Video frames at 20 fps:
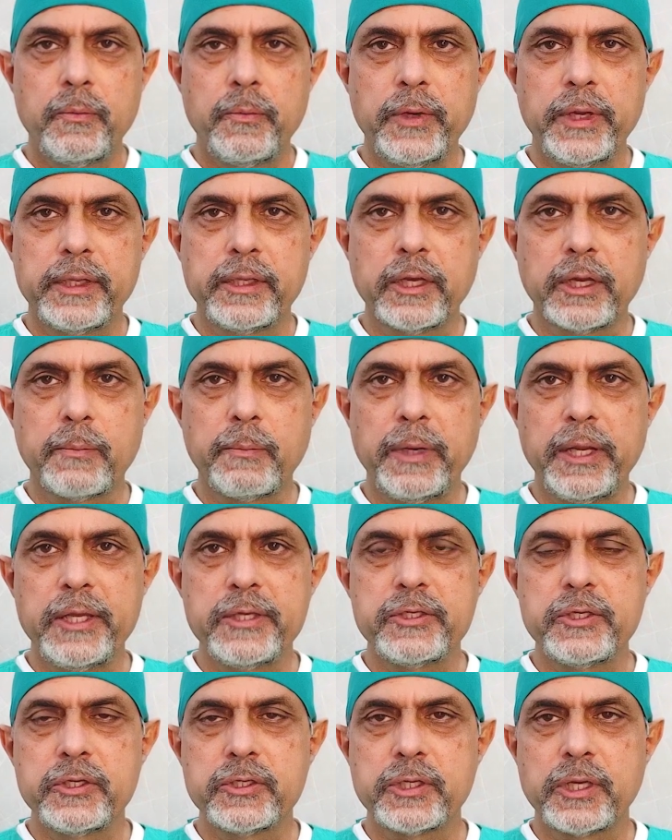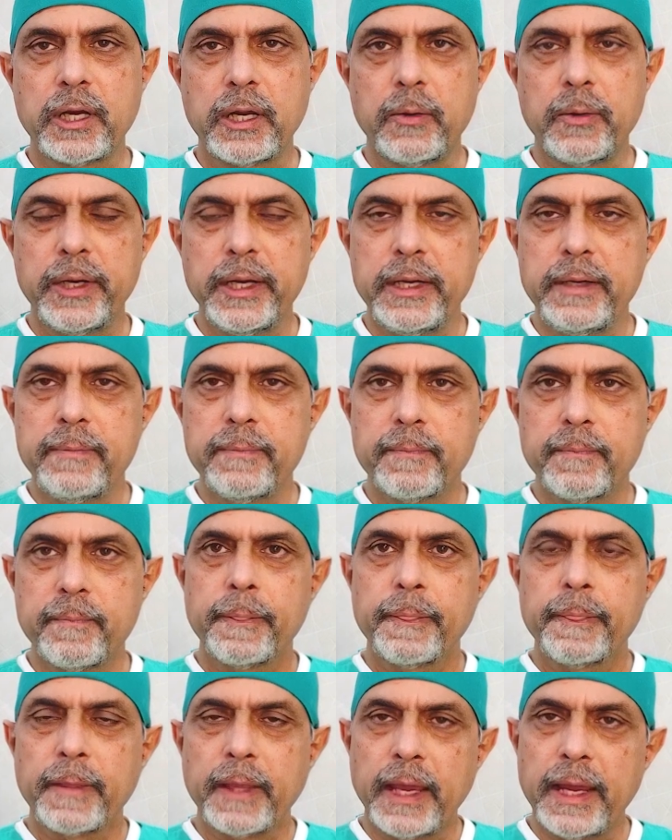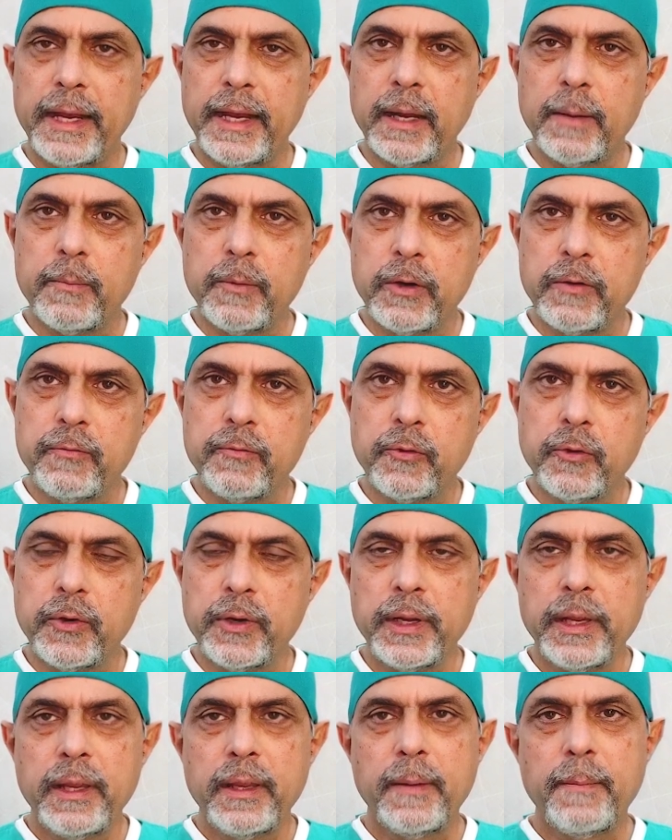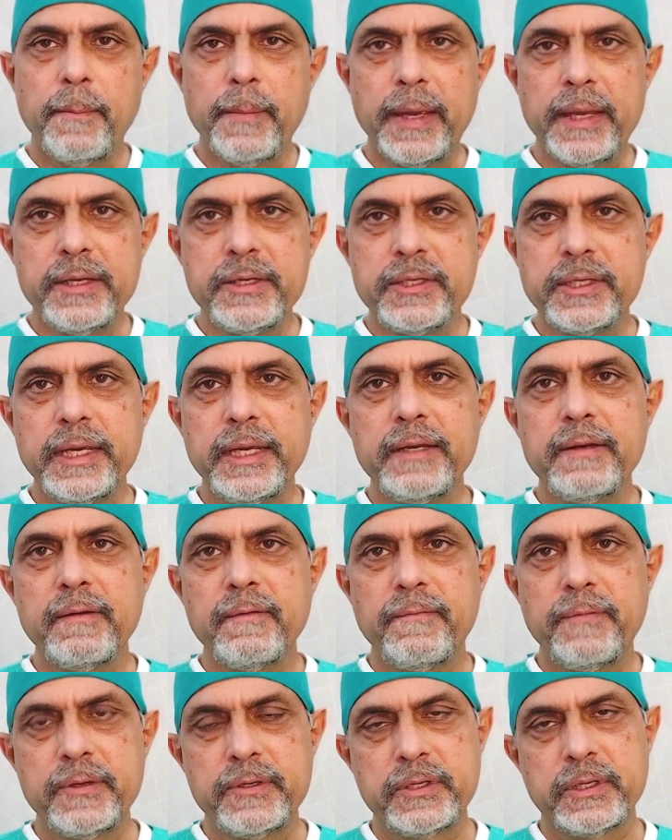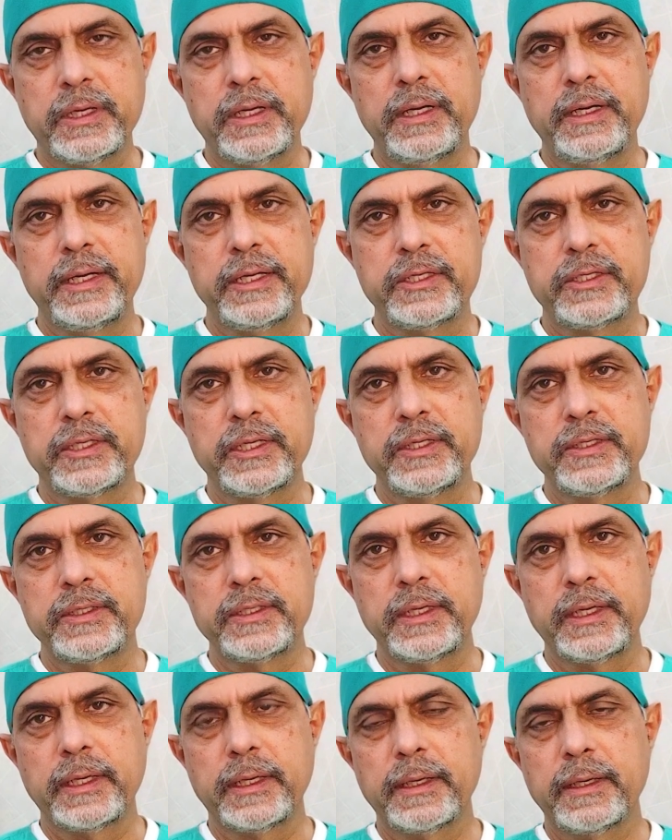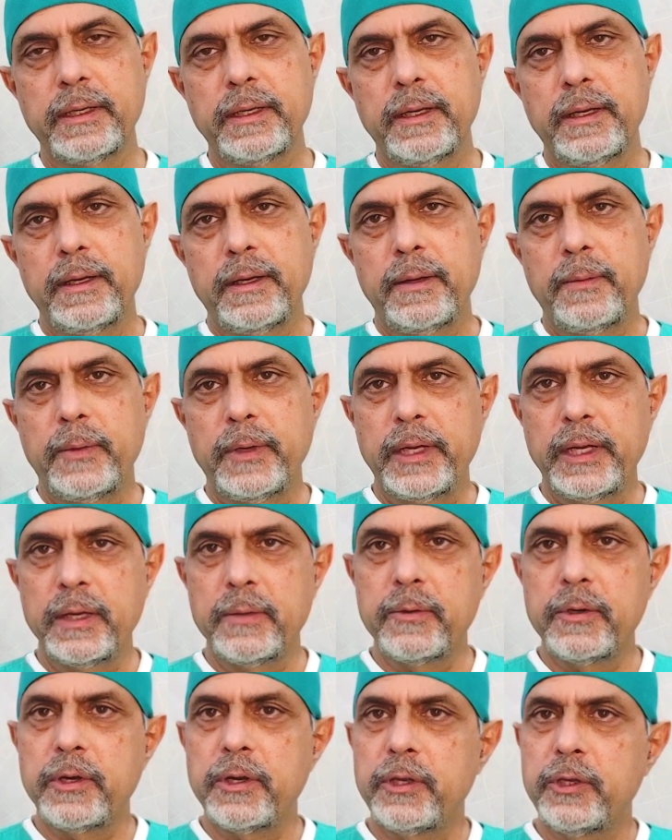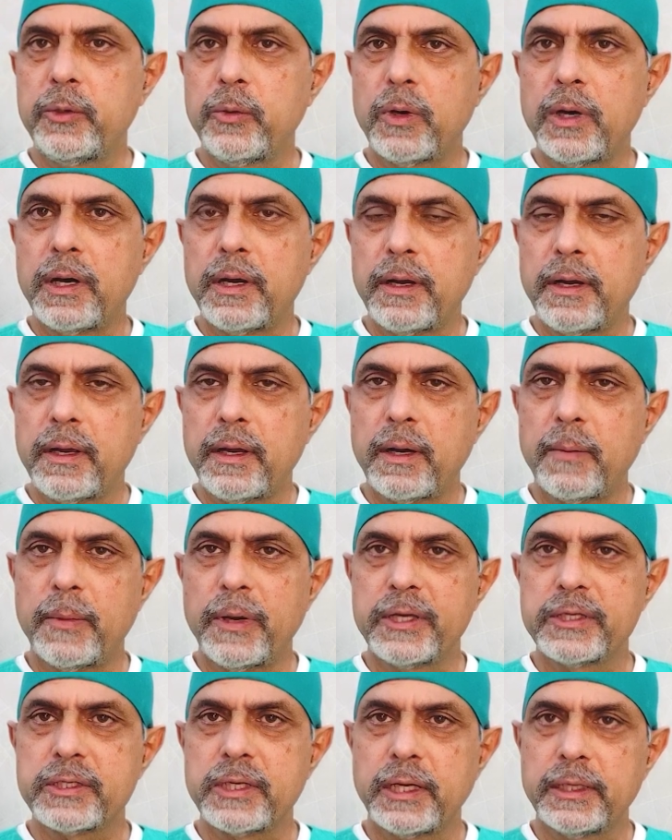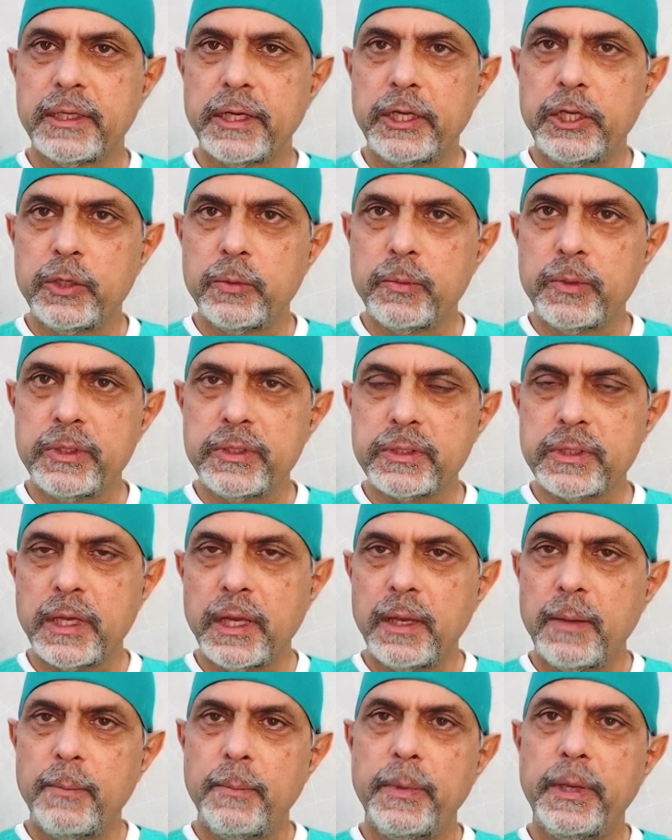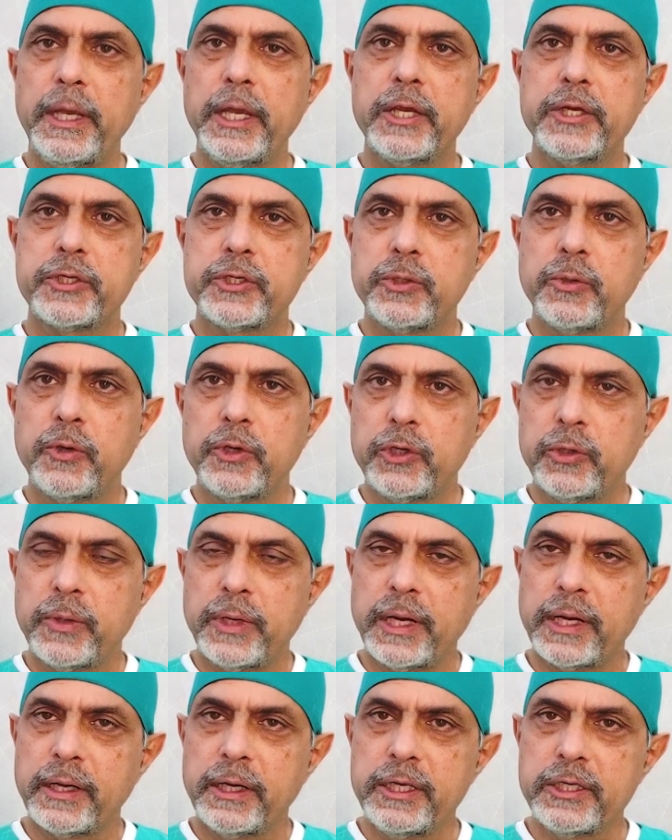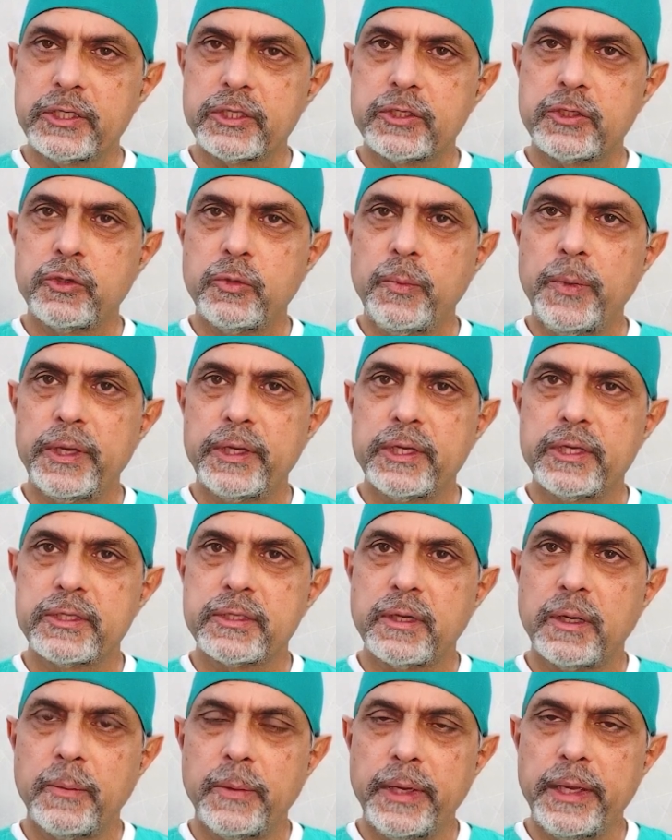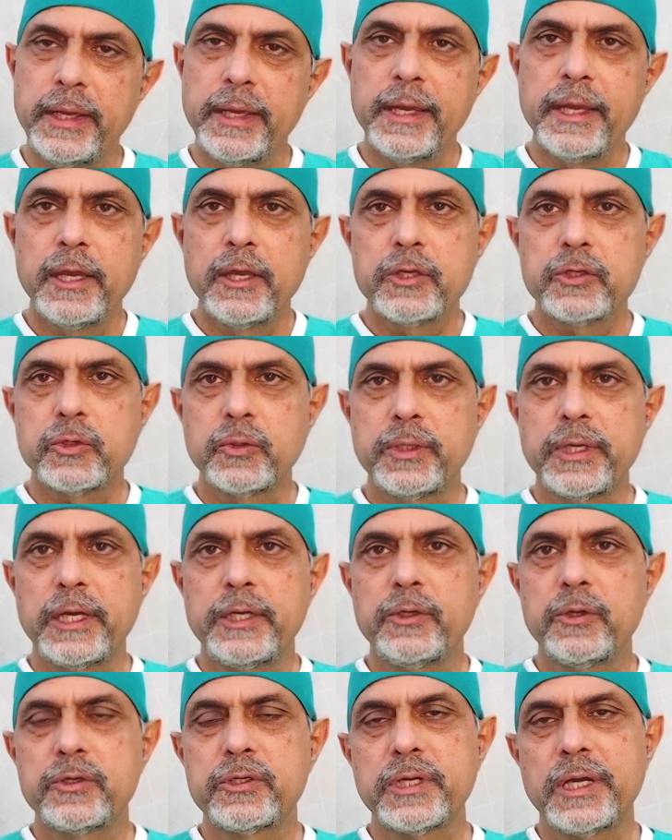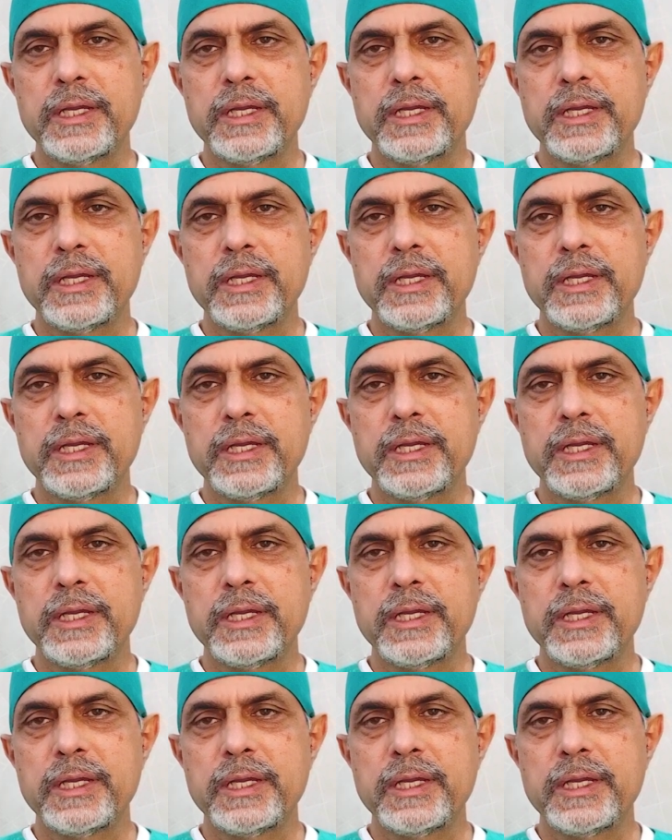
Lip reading: where the place is crowded. And number four, maintain physical distancing. Wherever you are amongst other humans, make sure you are at least 2 meters away so that your